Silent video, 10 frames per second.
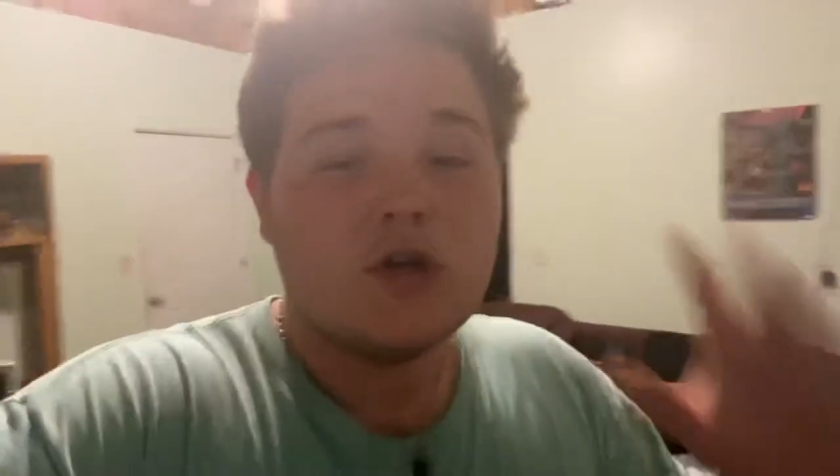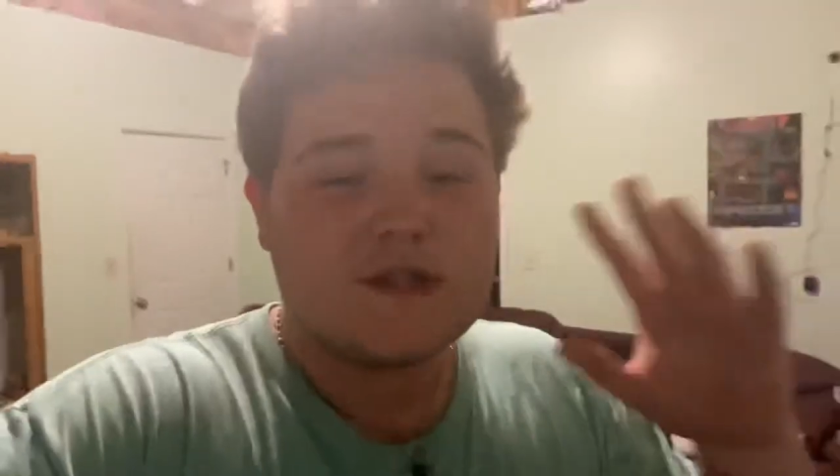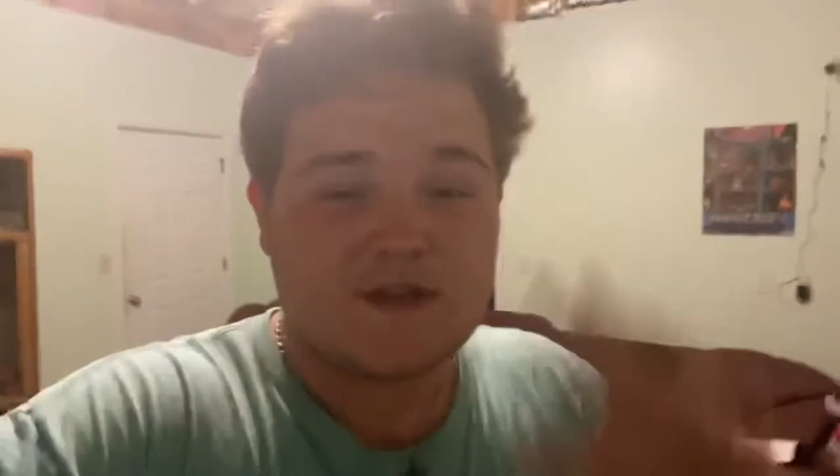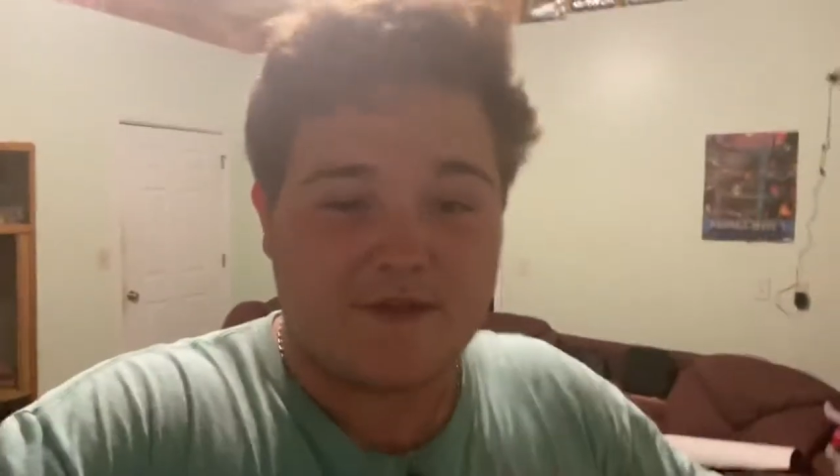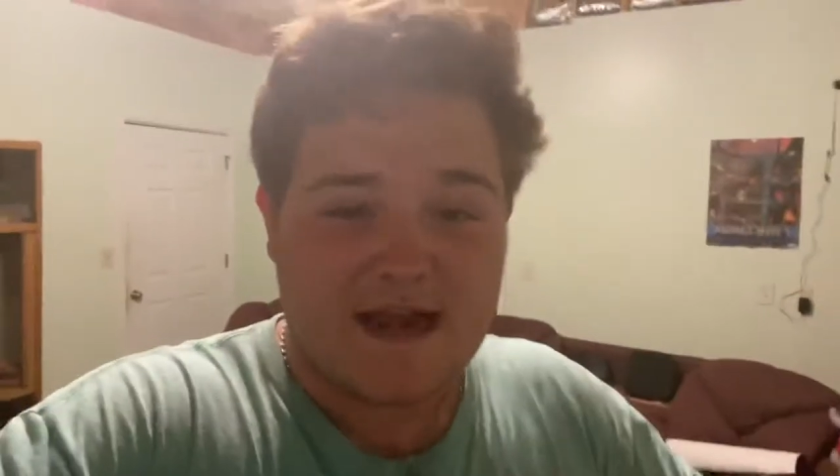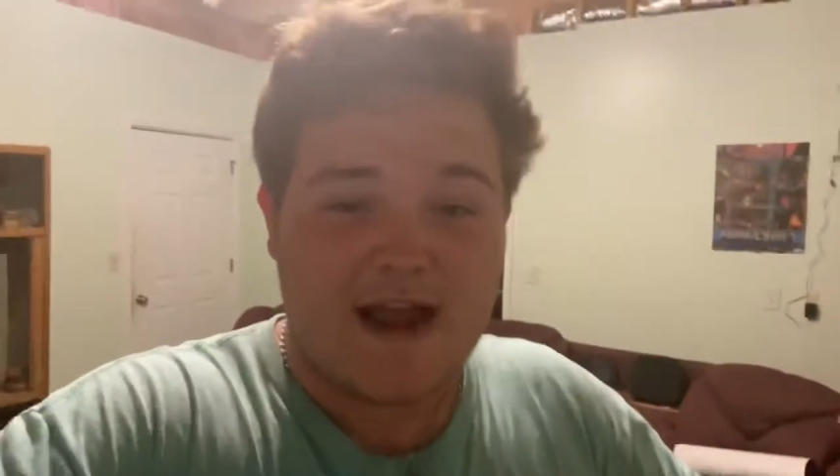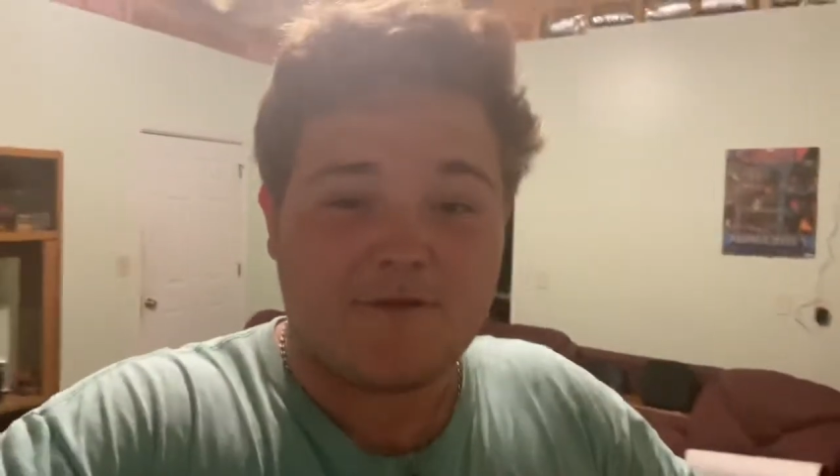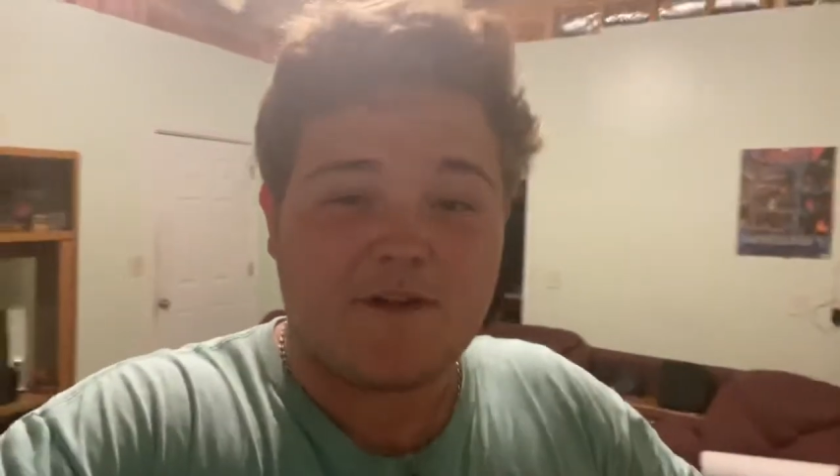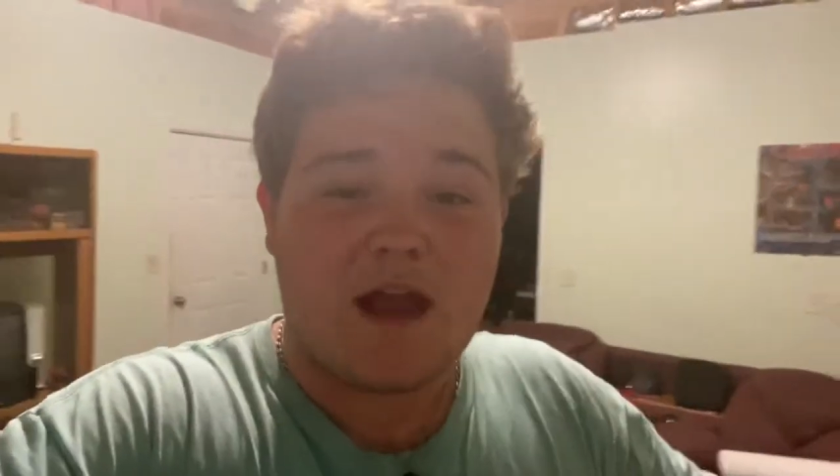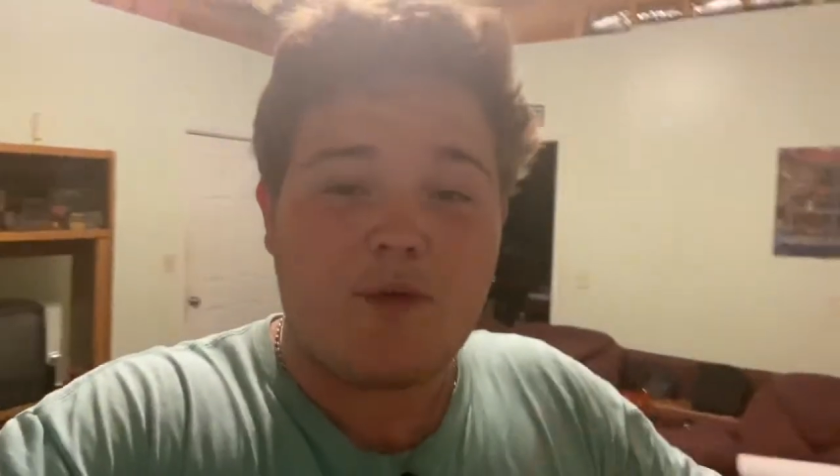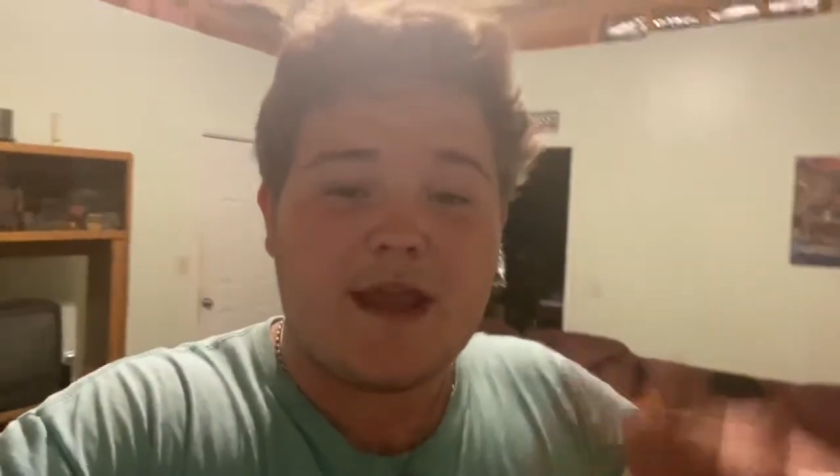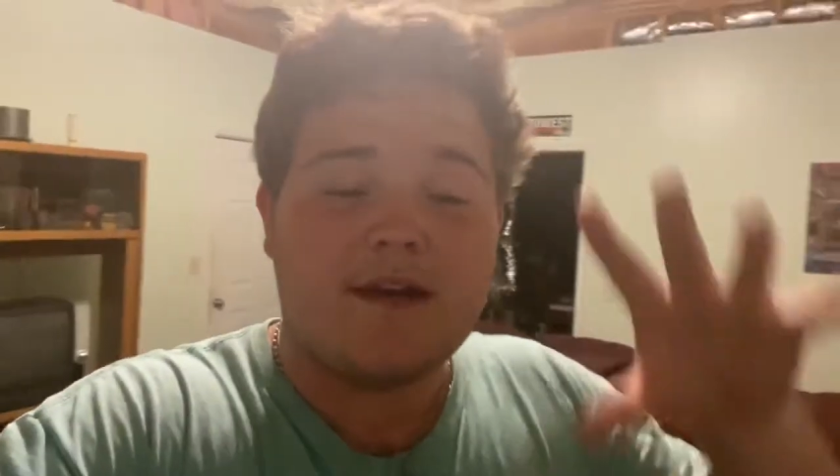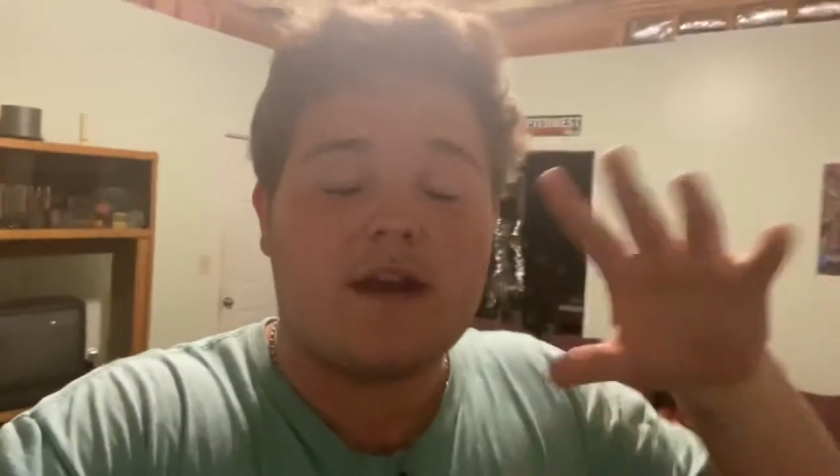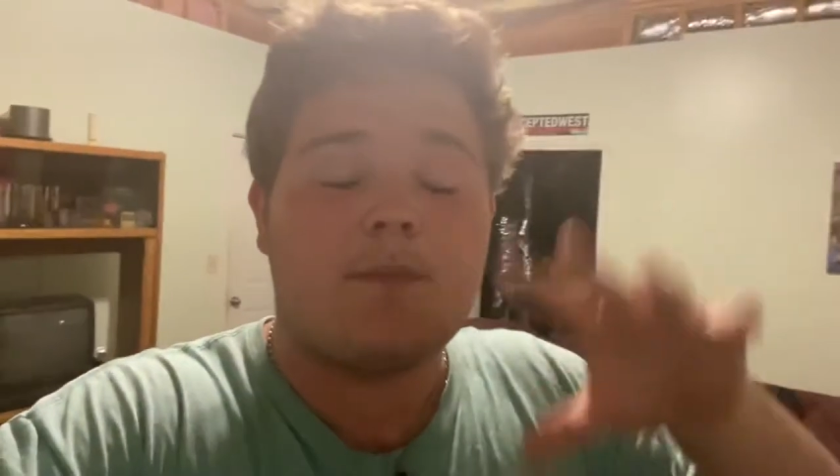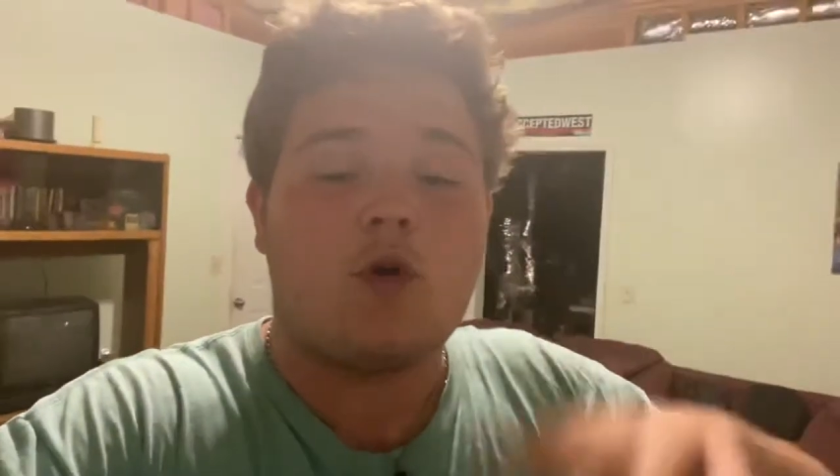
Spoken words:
So then after that, we ended up